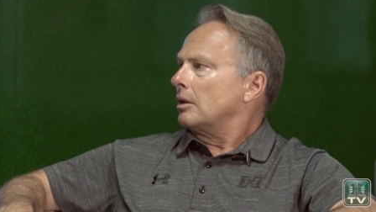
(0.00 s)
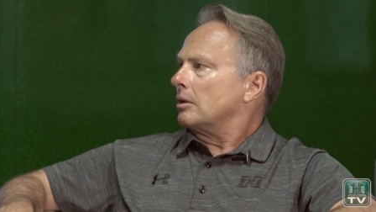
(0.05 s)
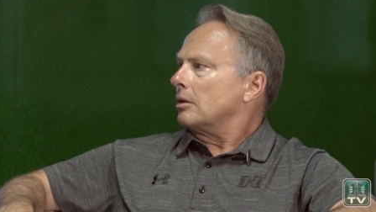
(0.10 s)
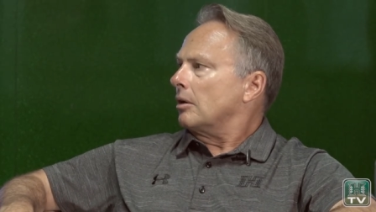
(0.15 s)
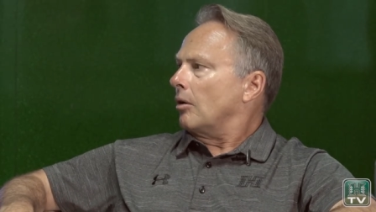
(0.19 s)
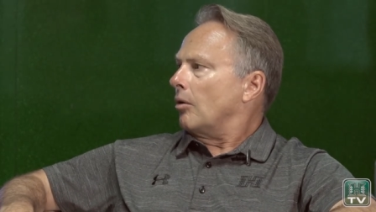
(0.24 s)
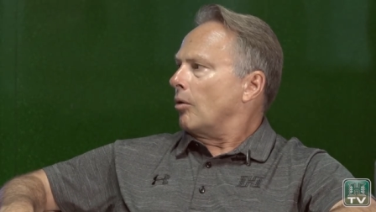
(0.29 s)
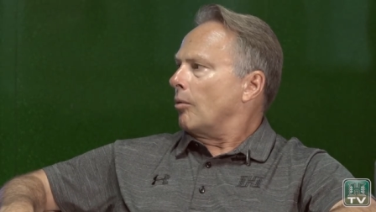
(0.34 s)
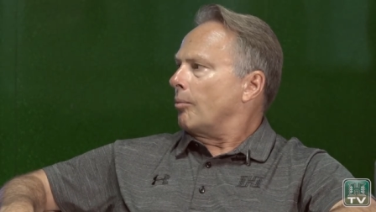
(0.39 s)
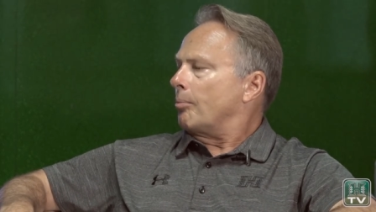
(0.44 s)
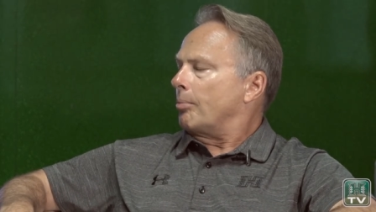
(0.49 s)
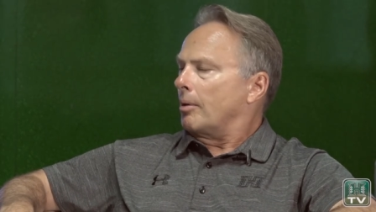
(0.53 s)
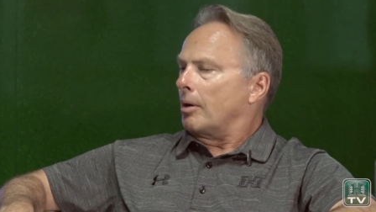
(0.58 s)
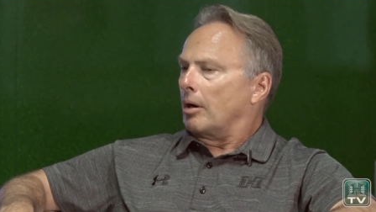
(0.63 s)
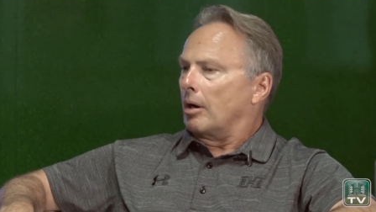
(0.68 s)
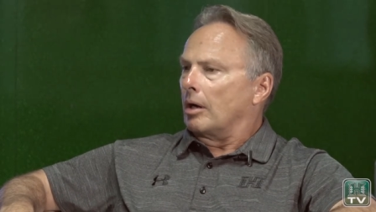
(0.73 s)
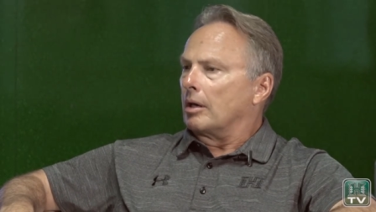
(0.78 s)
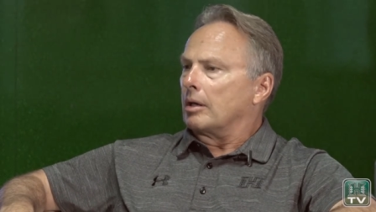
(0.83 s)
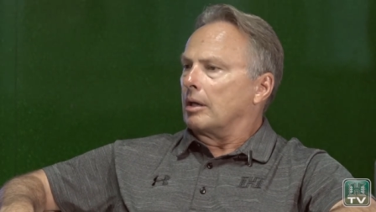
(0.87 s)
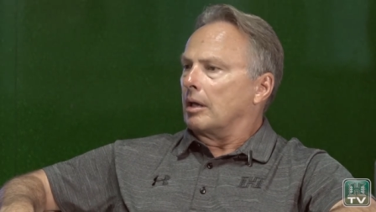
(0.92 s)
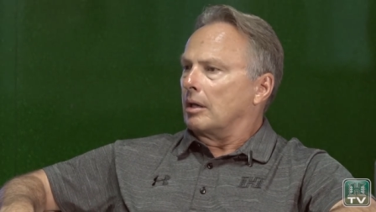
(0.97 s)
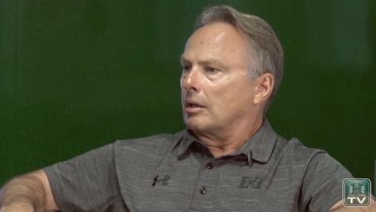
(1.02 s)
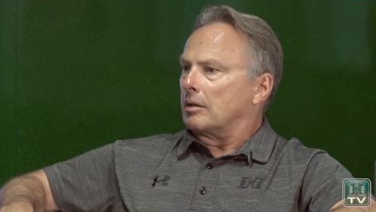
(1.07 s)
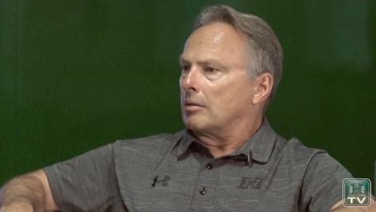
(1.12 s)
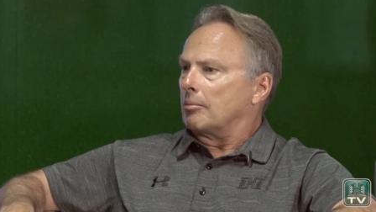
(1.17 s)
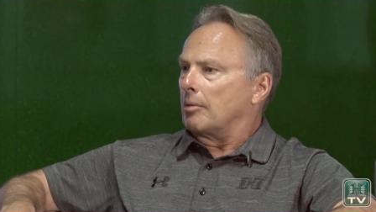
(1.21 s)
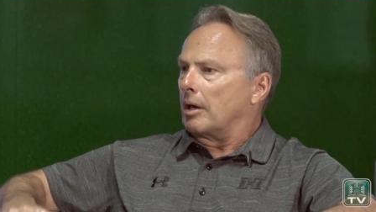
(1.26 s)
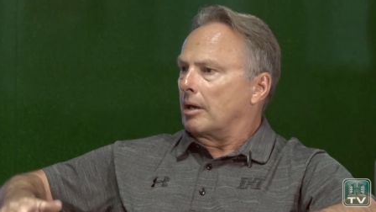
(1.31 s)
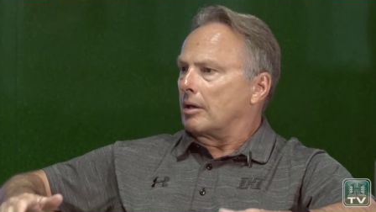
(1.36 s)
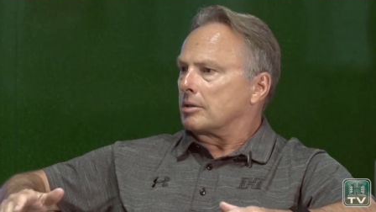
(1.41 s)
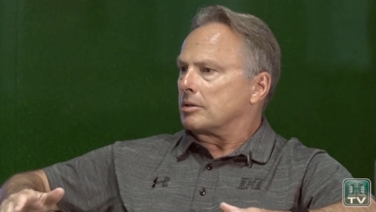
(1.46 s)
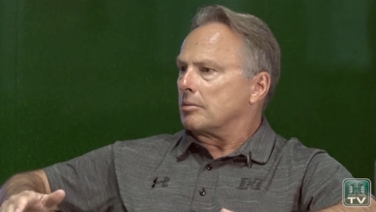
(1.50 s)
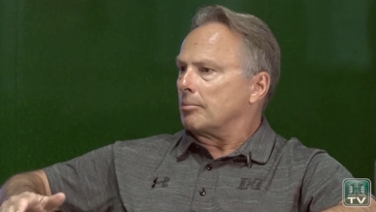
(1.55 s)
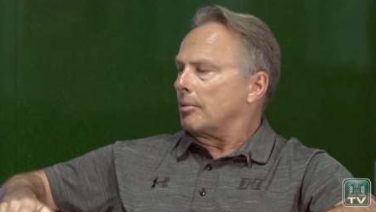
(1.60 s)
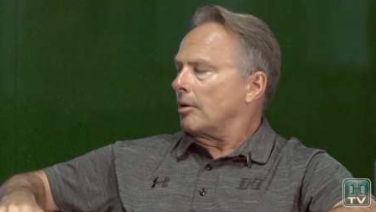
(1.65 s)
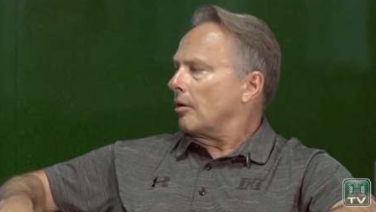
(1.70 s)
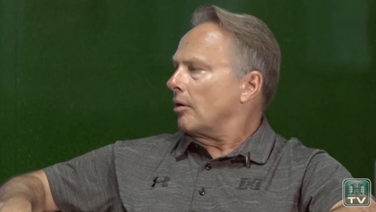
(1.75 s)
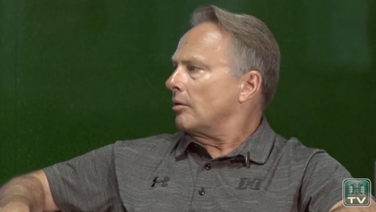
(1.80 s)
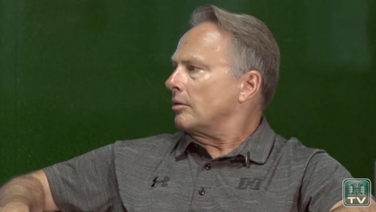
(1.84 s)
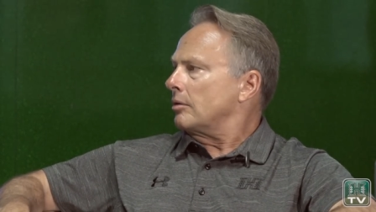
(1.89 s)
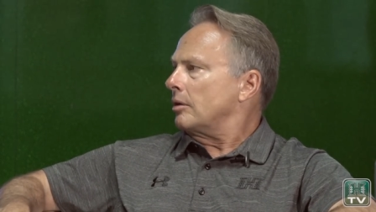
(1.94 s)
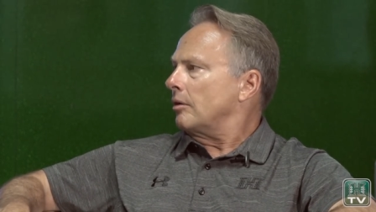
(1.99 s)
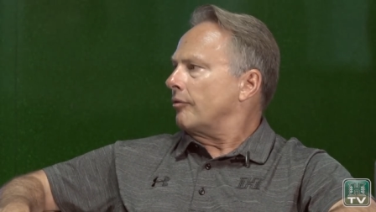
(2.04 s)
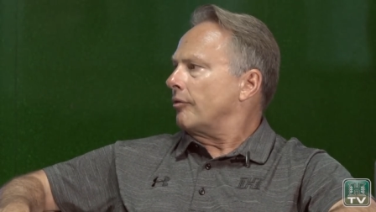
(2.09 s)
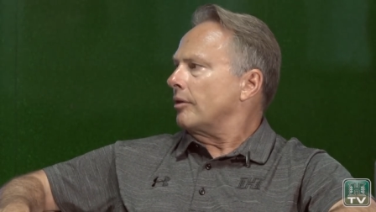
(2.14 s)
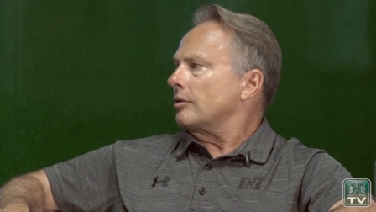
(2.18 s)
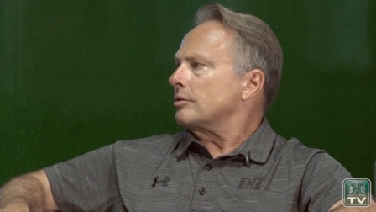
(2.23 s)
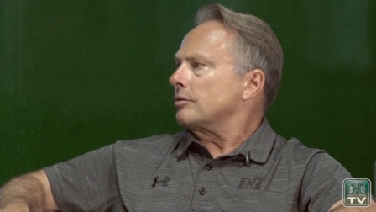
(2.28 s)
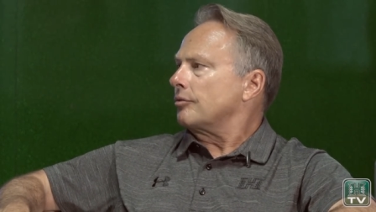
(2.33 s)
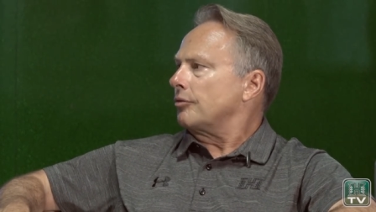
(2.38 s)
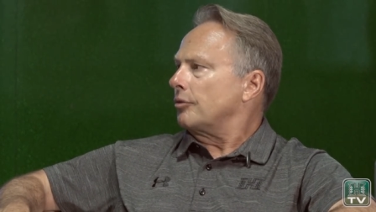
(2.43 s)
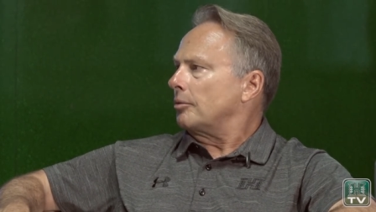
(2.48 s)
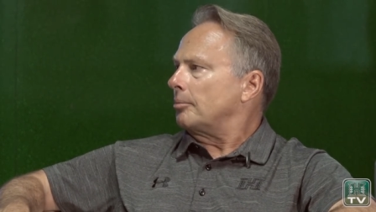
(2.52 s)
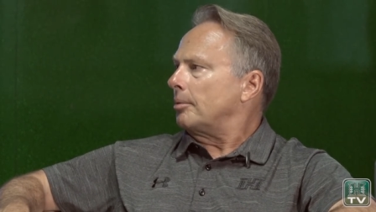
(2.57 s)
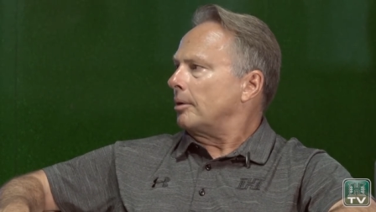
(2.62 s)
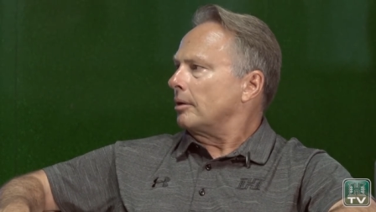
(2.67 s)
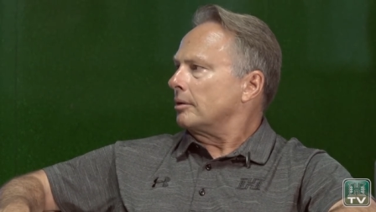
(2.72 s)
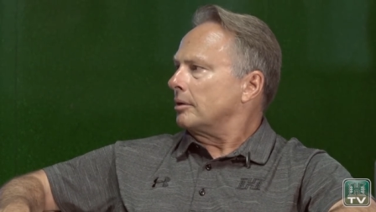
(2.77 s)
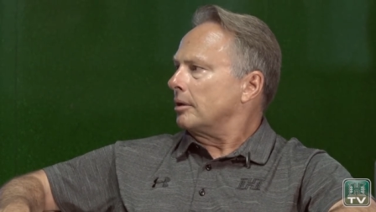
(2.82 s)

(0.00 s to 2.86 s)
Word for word: to hope, uh, again, to make us a better defensive football